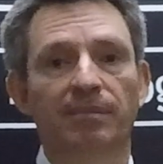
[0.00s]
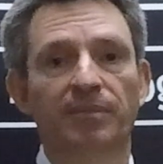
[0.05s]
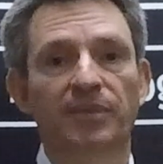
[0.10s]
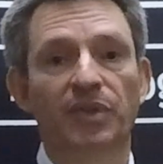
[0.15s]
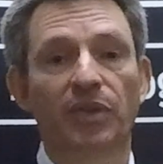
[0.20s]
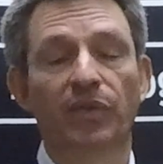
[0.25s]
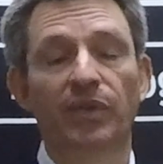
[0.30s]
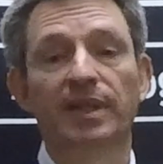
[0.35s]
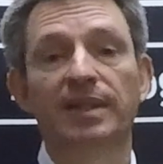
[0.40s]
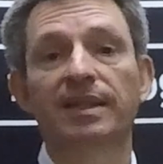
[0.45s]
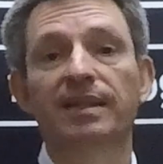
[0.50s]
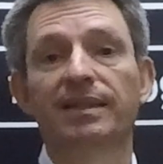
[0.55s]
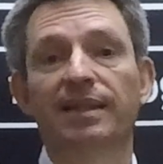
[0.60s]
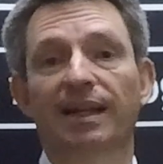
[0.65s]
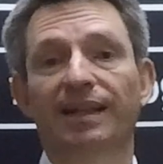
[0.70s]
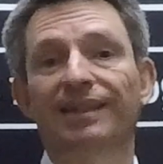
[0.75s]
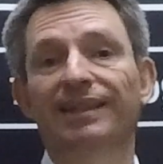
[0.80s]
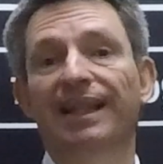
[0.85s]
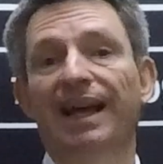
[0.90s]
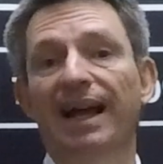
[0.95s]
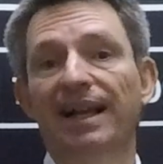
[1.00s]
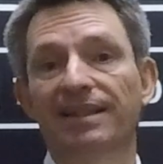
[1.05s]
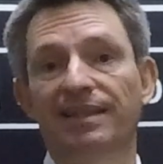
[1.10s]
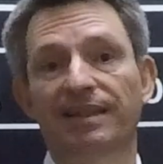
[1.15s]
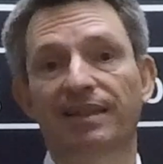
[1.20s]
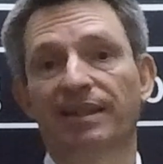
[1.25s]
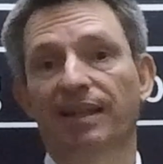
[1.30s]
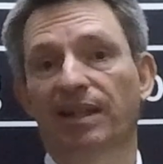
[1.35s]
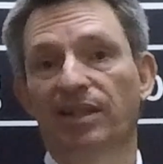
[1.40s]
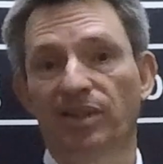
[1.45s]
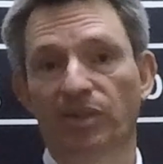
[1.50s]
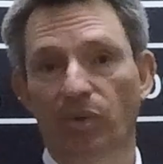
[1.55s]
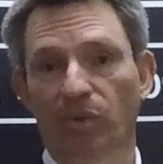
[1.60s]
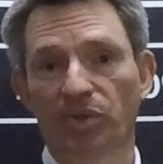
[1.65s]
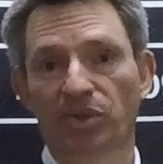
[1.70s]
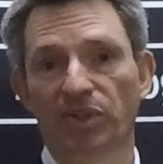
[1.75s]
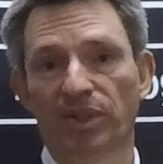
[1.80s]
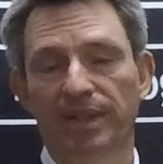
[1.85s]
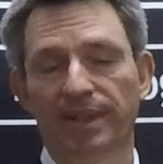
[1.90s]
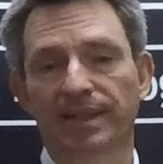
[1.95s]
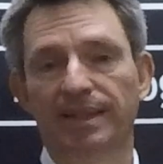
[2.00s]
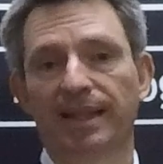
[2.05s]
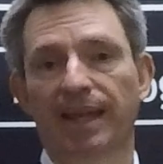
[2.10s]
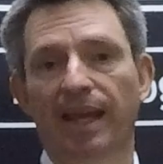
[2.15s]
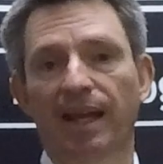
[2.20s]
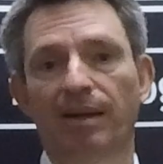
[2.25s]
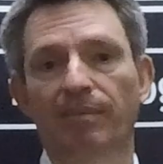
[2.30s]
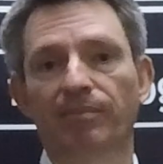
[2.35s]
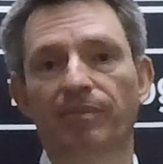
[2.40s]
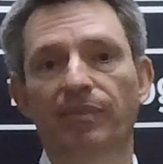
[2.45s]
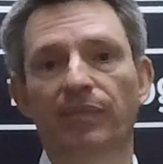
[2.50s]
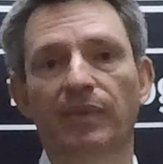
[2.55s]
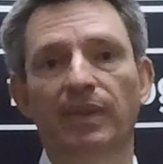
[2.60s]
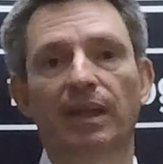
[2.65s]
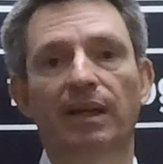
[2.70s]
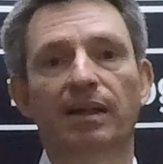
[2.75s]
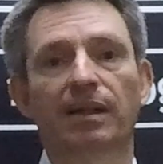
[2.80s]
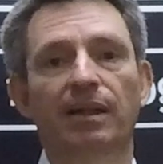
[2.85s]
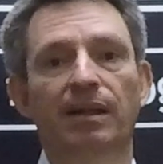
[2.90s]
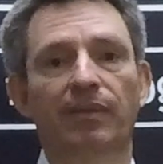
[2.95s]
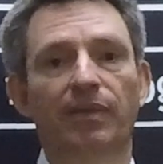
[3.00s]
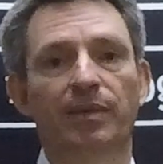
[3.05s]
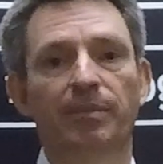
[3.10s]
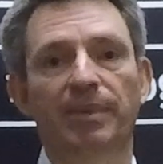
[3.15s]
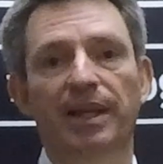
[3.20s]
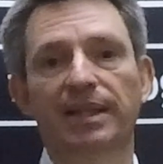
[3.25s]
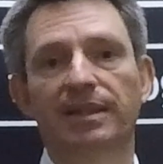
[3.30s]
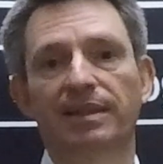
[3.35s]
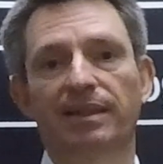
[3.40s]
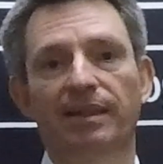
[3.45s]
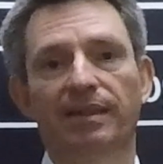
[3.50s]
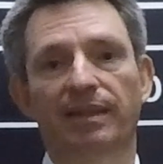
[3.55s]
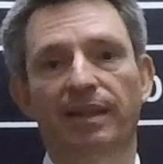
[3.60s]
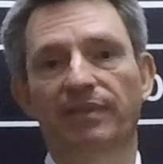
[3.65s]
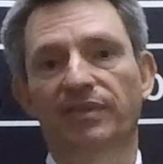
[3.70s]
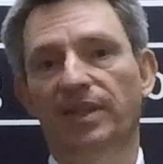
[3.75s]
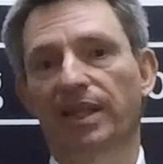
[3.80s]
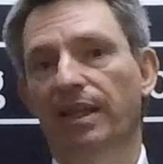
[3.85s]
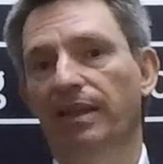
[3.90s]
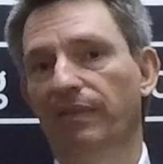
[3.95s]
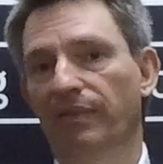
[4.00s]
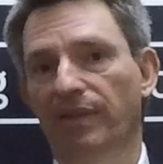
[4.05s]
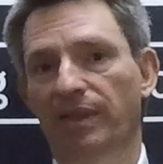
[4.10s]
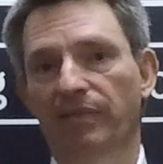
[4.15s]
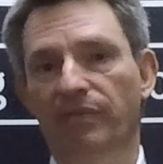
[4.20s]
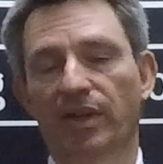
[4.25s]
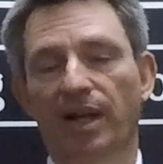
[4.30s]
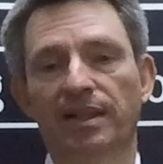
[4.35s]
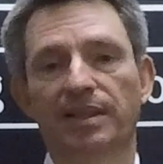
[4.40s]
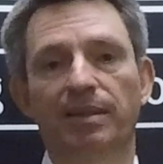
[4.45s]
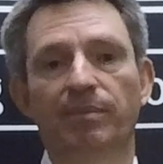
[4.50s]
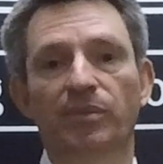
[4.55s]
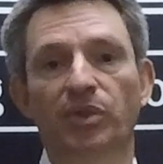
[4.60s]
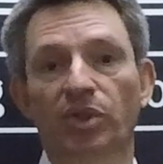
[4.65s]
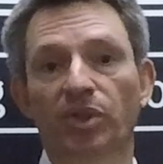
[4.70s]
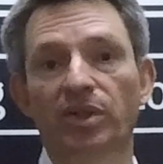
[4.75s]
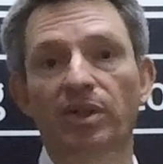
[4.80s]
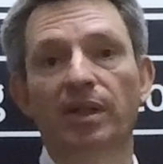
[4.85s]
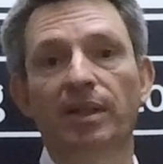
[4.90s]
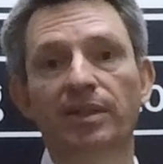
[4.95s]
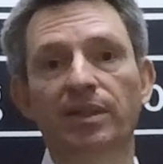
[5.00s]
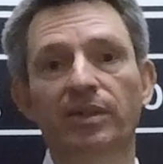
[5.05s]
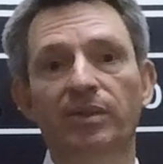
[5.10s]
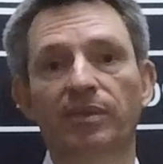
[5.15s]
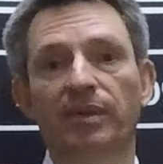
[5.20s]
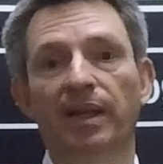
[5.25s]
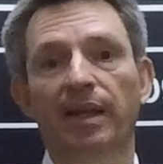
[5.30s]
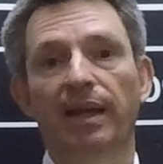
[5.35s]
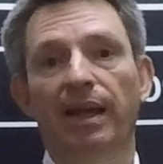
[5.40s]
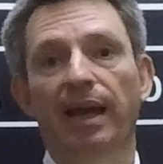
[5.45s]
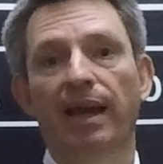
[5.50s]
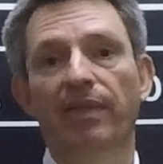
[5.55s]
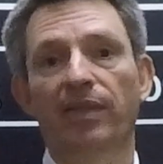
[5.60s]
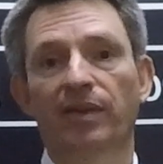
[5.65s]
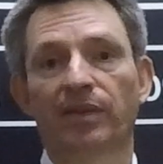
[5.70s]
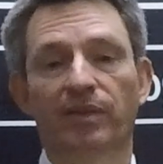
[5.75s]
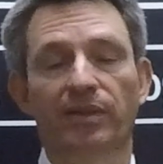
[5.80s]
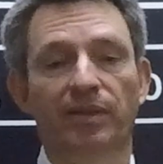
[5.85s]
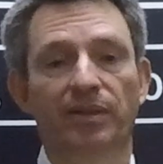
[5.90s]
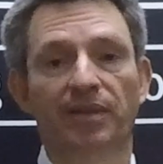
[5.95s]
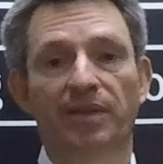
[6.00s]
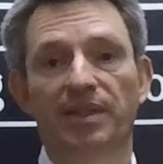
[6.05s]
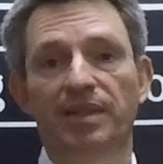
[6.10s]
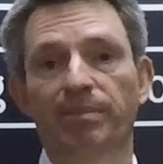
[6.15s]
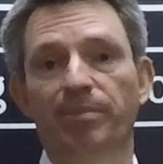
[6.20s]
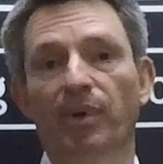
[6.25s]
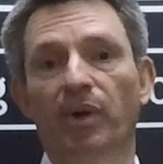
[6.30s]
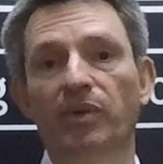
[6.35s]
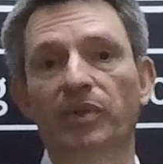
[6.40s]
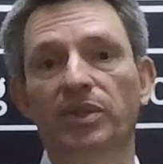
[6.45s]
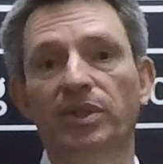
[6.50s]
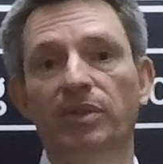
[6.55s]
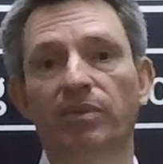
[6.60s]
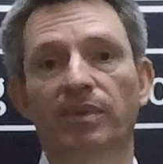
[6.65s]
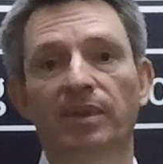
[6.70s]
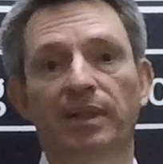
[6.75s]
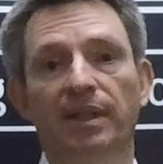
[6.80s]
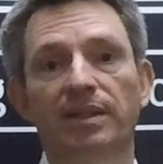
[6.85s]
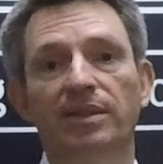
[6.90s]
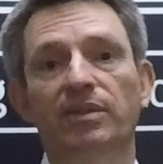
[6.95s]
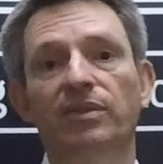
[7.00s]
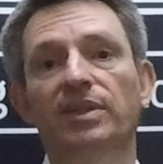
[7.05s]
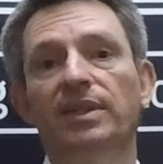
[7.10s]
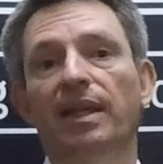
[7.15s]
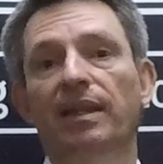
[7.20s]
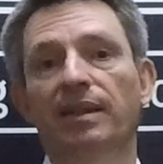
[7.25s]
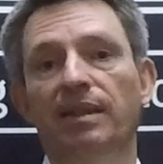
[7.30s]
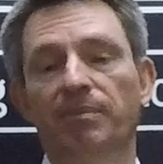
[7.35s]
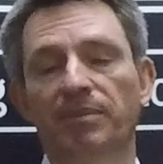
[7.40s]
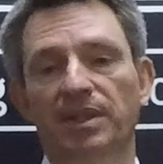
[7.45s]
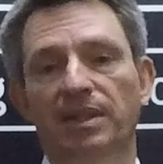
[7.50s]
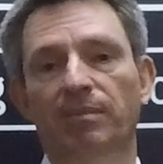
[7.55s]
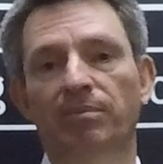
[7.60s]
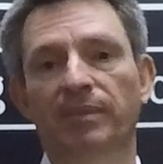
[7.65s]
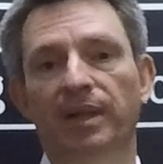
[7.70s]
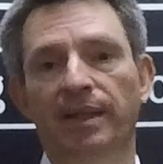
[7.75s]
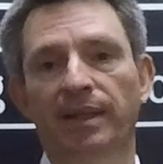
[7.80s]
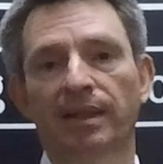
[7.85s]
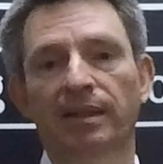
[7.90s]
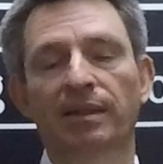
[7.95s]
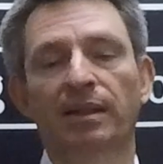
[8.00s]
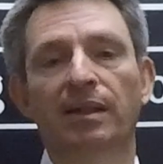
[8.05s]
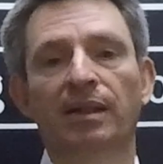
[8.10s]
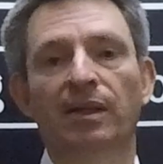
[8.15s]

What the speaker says: So this is a classic extortion scam. They're saying they've got some dirt on you and they're going to expose you unless you send them some money.